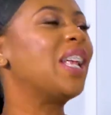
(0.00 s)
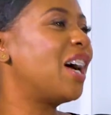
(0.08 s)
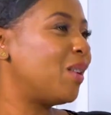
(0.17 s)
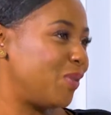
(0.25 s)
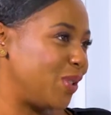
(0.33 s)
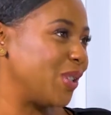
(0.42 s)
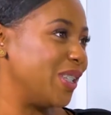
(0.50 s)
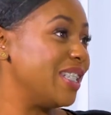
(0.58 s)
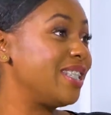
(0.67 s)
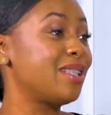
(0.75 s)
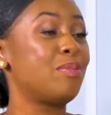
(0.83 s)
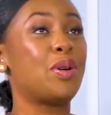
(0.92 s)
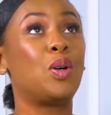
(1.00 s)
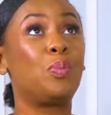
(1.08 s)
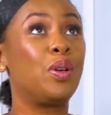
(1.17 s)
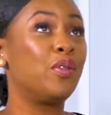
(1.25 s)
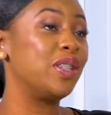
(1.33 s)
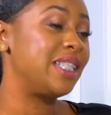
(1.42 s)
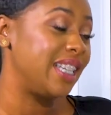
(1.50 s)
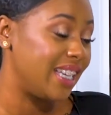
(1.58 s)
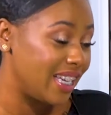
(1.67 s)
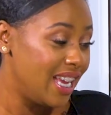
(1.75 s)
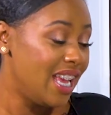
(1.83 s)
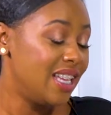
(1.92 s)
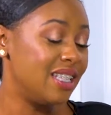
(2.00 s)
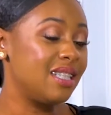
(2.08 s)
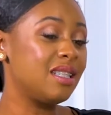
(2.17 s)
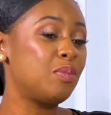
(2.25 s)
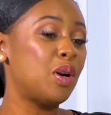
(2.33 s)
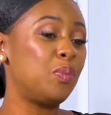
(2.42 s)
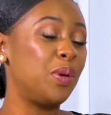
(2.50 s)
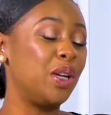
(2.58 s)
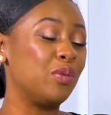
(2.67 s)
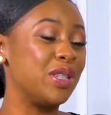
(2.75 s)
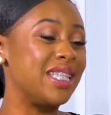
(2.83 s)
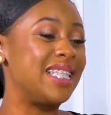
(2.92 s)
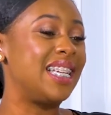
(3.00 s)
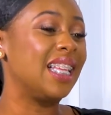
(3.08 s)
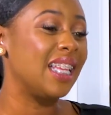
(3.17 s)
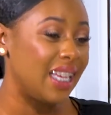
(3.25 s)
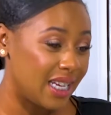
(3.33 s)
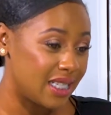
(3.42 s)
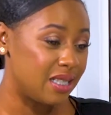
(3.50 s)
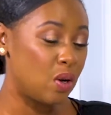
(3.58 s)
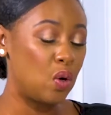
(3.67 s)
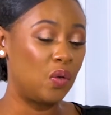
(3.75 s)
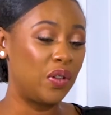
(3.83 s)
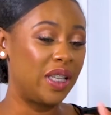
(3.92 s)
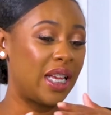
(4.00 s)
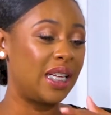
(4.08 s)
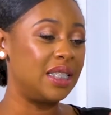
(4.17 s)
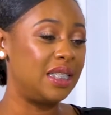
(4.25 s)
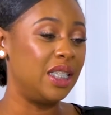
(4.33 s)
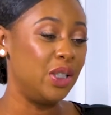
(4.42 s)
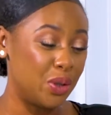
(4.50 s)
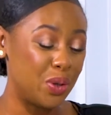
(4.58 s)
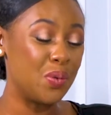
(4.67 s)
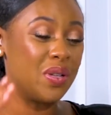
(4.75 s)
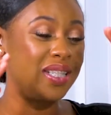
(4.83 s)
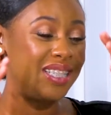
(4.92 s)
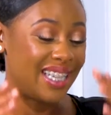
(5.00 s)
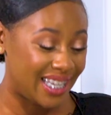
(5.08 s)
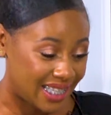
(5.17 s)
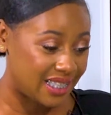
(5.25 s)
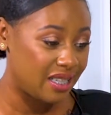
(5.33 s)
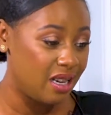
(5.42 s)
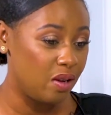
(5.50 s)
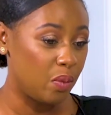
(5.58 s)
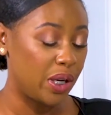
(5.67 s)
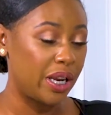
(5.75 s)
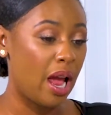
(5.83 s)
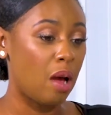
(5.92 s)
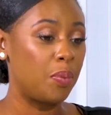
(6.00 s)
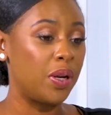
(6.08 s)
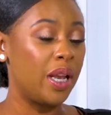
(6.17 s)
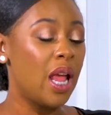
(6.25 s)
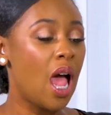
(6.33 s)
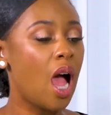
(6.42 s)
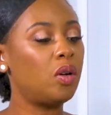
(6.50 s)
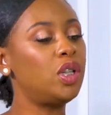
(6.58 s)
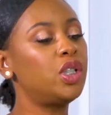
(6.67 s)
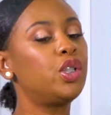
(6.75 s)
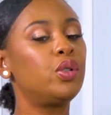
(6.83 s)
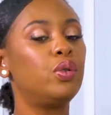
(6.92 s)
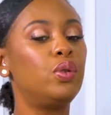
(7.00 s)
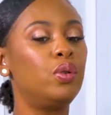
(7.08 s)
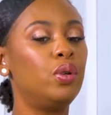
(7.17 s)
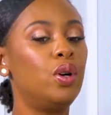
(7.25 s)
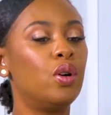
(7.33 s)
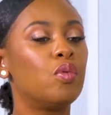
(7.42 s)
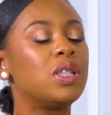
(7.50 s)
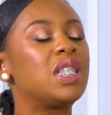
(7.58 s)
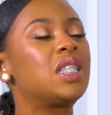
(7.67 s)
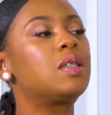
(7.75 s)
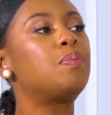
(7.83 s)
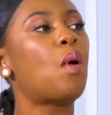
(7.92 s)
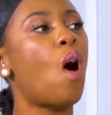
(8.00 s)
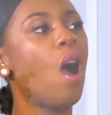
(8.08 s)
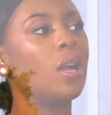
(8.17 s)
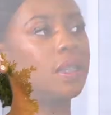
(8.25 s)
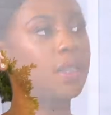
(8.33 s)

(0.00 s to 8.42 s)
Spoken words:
laughter. This is about pivoting. This is about being resilient. COVID-19, you know the date when it happened. How did you respond?